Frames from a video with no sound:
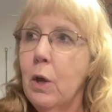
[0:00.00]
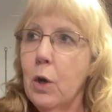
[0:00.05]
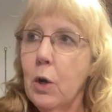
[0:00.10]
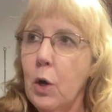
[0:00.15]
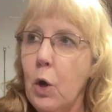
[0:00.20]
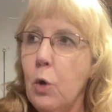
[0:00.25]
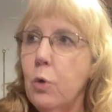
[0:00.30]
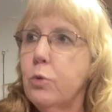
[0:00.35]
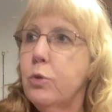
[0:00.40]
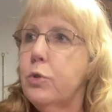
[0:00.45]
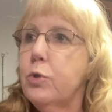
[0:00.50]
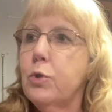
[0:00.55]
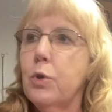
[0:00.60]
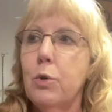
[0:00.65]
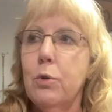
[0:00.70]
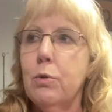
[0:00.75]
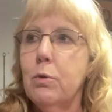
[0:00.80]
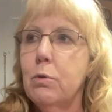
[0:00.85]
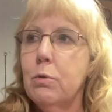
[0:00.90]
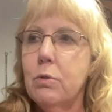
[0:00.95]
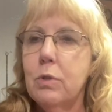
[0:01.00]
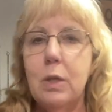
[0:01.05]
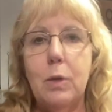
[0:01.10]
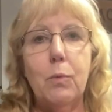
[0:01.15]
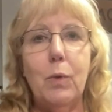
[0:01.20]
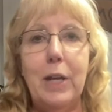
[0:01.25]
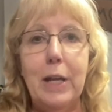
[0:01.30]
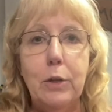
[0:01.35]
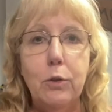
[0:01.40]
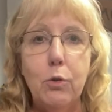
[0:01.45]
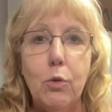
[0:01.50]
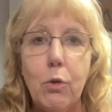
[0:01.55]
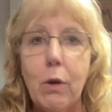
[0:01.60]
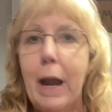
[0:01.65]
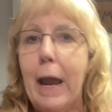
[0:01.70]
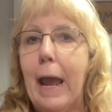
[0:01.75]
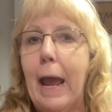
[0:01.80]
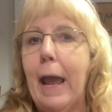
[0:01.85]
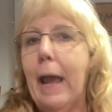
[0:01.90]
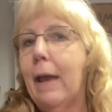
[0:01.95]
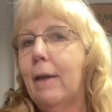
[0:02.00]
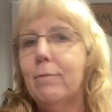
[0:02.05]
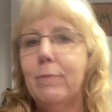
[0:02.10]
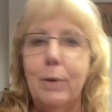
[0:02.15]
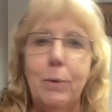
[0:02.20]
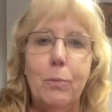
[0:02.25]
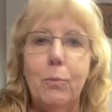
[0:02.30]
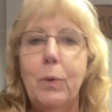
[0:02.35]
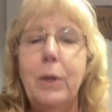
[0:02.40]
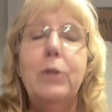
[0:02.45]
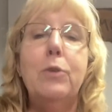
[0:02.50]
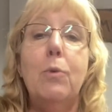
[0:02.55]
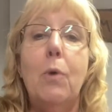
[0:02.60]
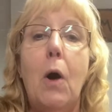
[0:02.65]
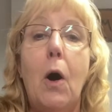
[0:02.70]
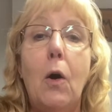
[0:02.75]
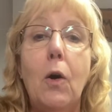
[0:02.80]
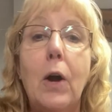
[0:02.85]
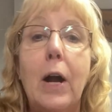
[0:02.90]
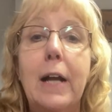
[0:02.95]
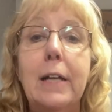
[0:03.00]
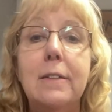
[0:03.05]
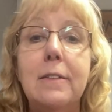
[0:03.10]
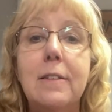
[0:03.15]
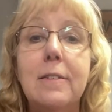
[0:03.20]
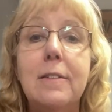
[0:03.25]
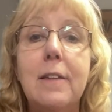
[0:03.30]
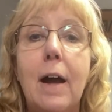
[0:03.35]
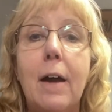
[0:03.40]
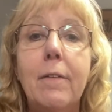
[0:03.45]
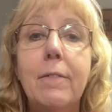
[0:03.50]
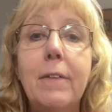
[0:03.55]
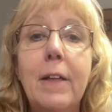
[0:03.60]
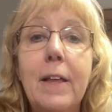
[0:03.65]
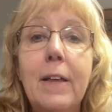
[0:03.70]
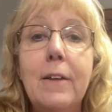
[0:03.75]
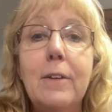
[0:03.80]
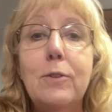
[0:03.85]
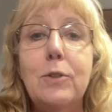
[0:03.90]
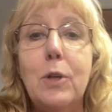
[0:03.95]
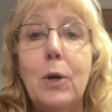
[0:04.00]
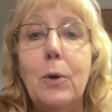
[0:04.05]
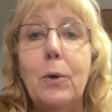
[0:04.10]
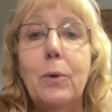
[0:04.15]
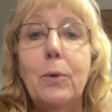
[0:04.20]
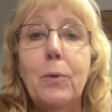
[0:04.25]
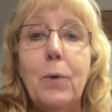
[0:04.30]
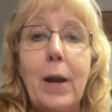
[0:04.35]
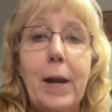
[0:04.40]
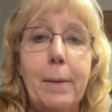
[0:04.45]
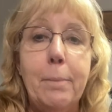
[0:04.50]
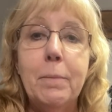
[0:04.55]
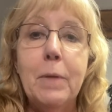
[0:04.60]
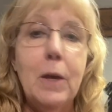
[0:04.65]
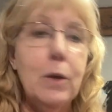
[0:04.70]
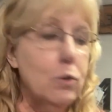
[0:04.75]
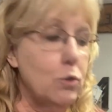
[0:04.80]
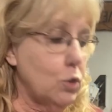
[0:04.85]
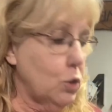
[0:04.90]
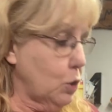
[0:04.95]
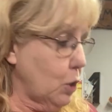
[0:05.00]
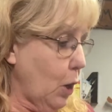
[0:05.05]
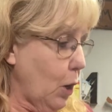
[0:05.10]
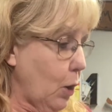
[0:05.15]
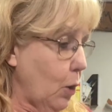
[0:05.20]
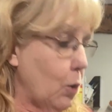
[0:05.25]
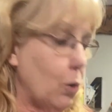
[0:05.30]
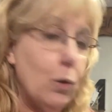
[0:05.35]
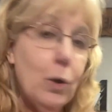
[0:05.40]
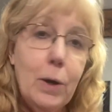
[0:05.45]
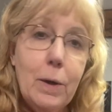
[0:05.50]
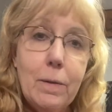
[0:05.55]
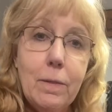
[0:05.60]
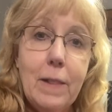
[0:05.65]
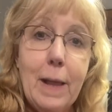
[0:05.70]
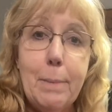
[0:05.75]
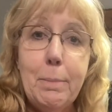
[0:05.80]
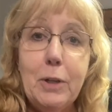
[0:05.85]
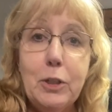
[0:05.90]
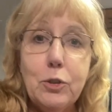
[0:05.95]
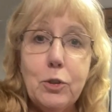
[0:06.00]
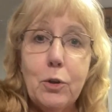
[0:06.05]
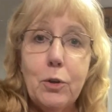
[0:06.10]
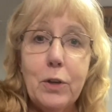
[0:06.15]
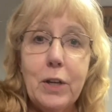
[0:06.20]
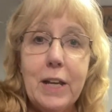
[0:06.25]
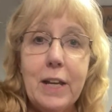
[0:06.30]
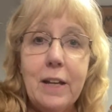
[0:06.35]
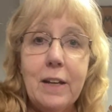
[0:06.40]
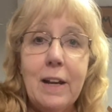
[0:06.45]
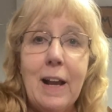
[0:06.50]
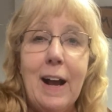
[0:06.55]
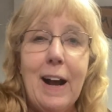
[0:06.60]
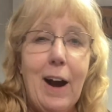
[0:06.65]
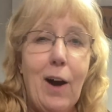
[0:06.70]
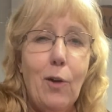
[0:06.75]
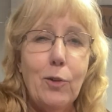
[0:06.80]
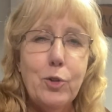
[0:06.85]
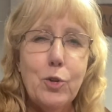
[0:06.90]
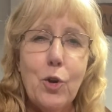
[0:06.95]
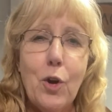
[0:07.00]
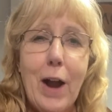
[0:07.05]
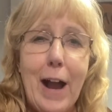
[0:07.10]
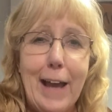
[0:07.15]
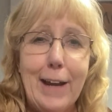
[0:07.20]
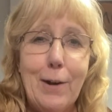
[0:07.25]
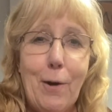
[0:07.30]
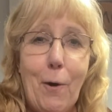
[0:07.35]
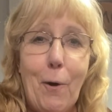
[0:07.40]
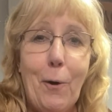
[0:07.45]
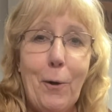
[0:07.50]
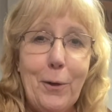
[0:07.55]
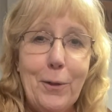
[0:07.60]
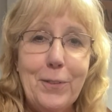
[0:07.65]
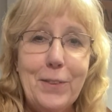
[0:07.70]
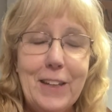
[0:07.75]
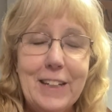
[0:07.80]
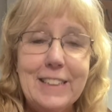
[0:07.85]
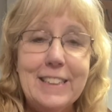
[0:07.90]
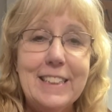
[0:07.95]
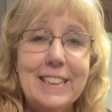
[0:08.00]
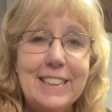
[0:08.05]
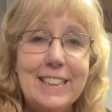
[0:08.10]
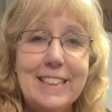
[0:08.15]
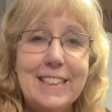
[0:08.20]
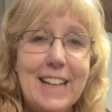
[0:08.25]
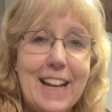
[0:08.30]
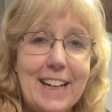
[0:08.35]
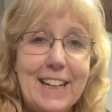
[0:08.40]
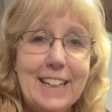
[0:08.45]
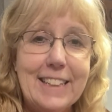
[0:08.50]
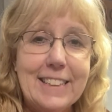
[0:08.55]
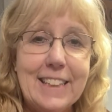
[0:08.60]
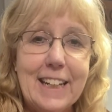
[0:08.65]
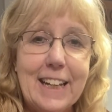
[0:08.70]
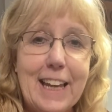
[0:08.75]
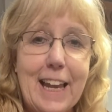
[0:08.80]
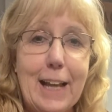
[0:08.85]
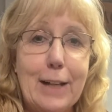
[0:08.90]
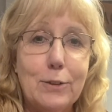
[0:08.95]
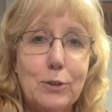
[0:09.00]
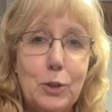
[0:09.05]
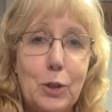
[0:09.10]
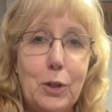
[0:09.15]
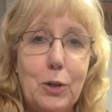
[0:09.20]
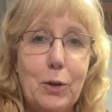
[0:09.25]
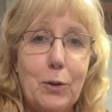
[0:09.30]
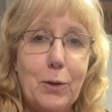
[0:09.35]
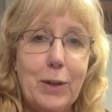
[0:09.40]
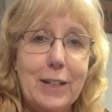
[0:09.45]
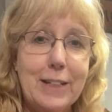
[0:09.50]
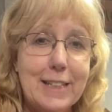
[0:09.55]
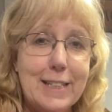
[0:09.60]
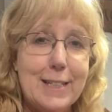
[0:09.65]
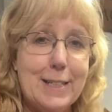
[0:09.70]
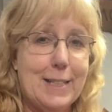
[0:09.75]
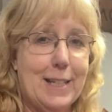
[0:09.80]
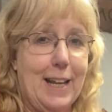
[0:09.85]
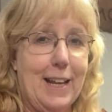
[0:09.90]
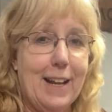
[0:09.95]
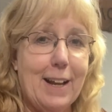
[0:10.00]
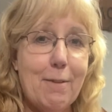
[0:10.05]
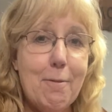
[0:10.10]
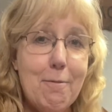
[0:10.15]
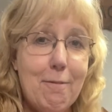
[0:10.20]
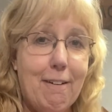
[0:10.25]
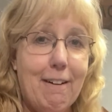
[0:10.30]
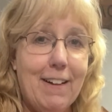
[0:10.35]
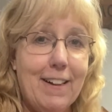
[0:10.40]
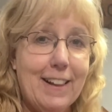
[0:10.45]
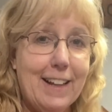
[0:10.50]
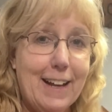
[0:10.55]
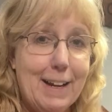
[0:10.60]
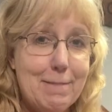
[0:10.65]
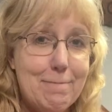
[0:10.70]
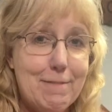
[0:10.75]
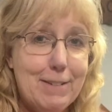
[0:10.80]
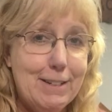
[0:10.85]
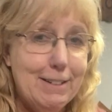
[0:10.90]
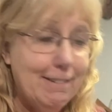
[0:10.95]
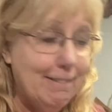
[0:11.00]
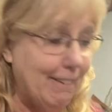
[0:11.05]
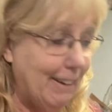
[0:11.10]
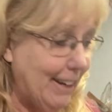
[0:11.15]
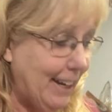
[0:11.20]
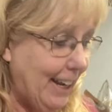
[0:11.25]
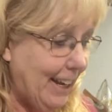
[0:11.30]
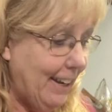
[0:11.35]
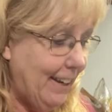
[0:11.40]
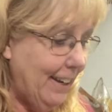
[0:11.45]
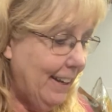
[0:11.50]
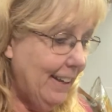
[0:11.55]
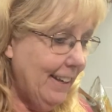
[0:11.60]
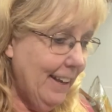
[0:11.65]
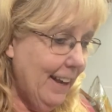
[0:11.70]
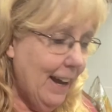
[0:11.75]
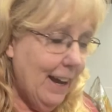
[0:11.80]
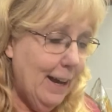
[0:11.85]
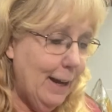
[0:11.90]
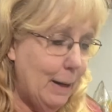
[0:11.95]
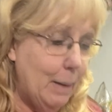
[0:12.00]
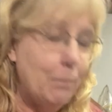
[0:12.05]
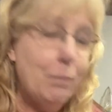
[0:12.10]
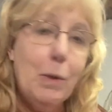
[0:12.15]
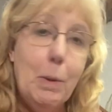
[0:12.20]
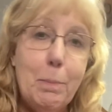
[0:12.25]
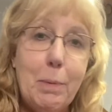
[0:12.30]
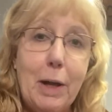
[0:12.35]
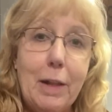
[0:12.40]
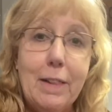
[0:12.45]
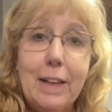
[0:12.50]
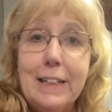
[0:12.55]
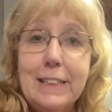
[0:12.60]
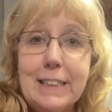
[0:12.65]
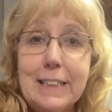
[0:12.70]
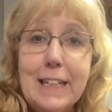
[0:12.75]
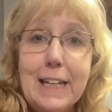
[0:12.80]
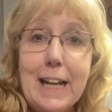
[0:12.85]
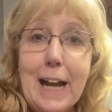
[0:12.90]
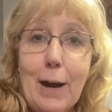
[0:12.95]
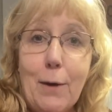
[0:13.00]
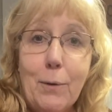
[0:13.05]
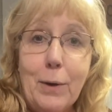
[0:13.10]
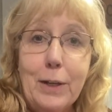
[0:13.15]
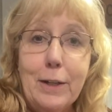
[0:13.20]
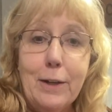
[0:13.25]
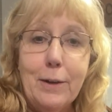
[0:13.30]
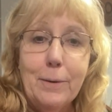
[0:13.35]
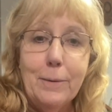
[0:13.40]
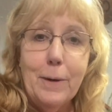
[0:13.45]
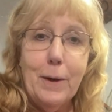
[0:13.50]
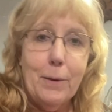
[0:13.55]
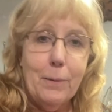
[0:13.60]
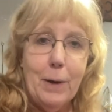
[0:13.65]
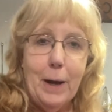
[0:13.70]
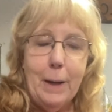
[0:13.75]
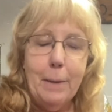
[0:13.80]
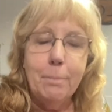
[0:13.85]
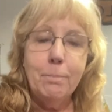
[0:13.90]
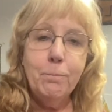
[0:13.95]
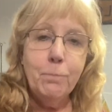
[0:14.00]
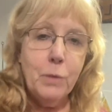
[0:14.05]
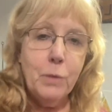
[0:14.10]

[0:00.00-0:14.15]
coasters, and we engrave, and we do all kinds of stuff. So great. So let me turn it. I'll try to hold this as steady as I can so you don't get sick while I'm doing it. But let's see how we do. All right.